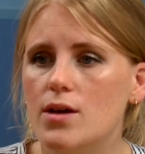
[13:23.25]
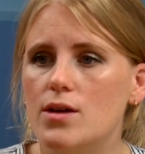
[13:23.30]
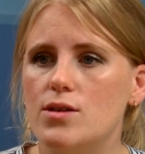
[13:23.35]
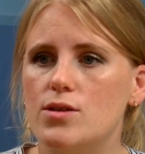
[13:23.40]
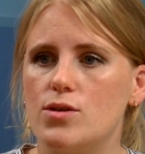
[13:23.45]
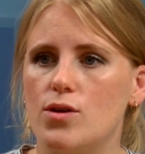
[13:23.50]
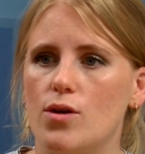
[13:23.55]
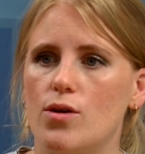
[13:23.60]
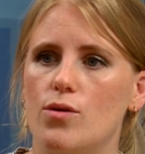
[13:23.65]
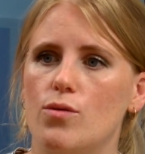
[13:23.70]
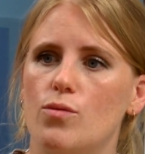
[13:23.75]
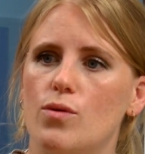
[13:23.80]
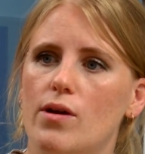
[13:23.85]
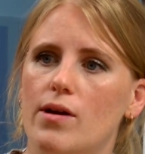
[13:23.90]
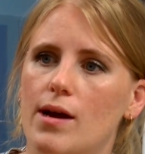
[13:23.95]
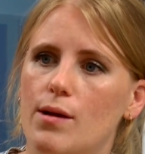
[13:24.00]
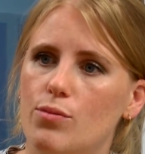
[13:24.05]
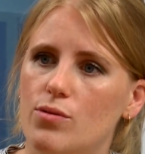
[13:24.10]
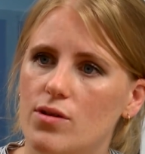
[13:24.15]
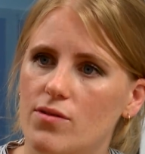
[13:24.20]
So
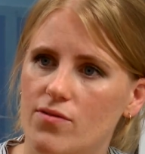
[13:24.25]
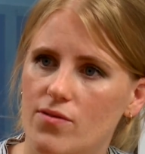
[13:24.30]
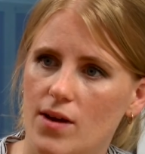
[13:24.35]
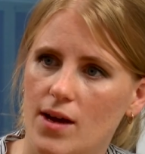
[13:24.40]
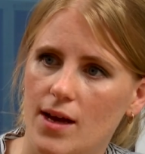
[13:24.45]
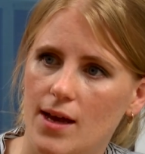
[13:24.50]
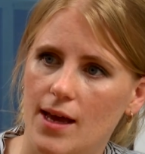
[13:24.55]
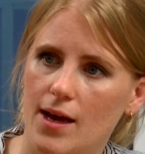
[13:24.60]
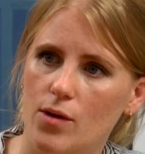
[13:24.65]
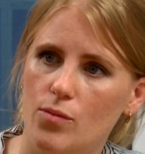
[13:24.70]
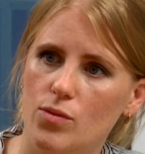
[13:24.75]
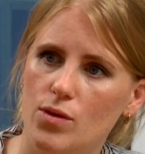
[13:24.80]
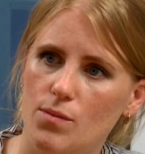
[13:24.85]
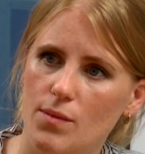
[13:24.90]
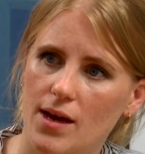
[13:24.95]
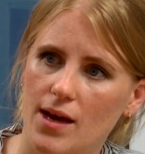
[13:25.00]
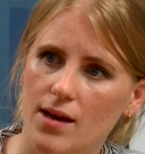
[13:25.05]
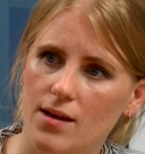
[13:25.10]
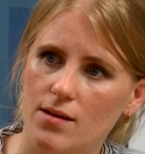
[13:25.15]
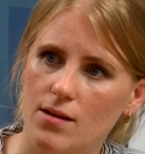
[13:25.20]
we're able to help them
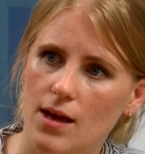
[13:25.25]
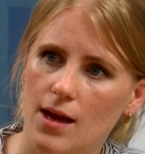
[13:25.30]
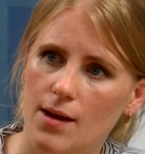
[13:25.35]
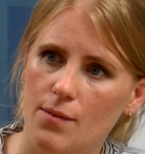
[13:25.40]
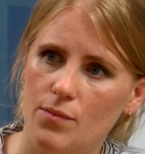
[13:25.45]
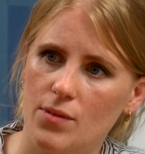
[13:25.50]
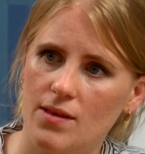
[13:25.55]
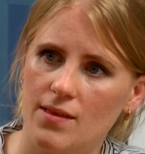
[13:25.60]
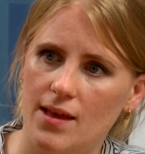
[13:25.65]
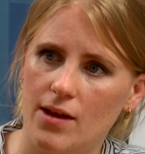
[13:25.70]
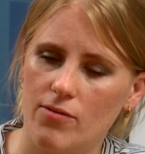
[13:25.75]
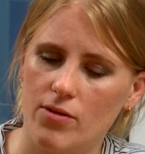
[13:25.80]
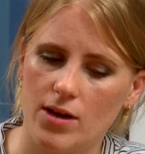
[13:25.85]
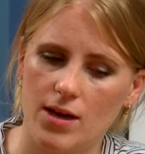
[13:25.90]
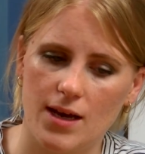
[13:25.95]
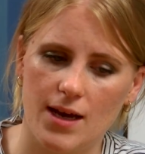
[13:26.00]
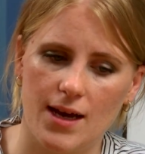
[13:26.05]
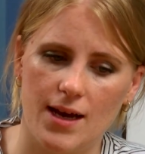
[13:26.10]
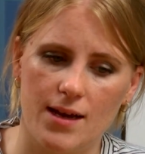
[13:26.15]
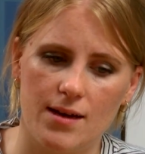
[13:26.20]
out in that
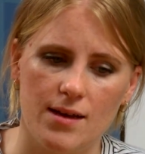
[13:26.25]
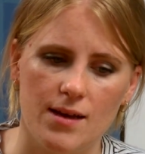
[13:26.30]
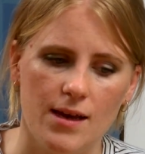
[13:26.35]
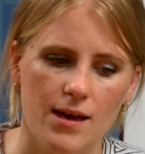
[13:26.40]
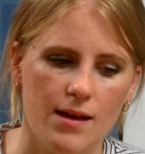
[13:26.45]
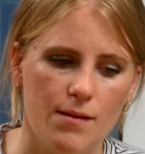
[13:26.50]
regard.